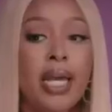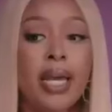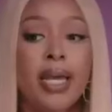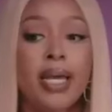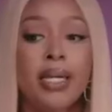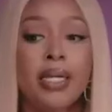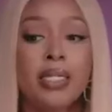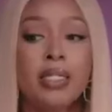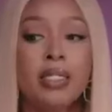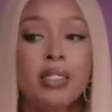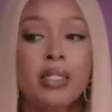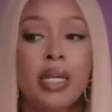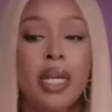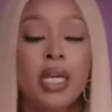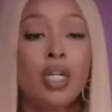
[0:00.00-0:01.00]
the time
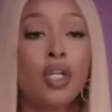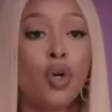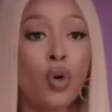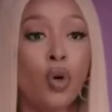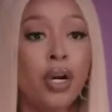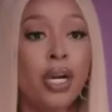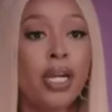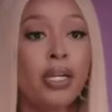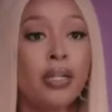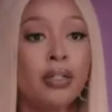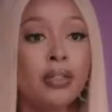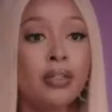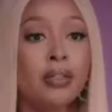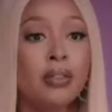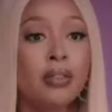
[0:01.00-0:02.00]
this video ends,
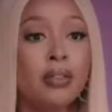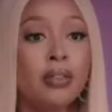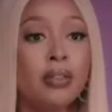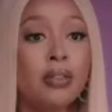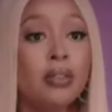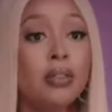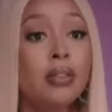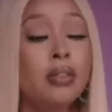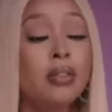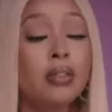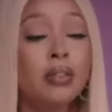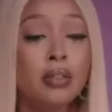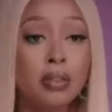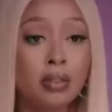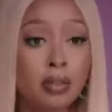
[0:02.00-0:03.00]
you will have a
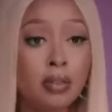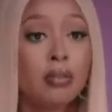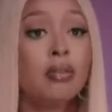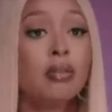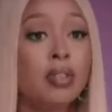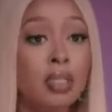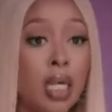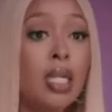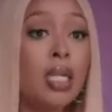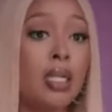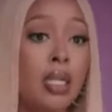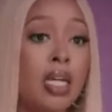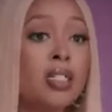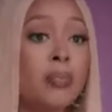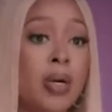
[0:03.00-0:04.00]
whole different
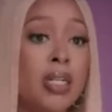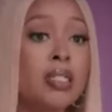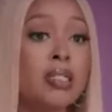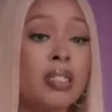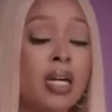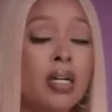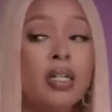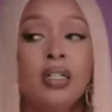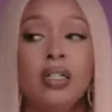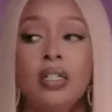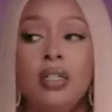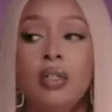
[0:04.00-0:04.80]
perspective of the game.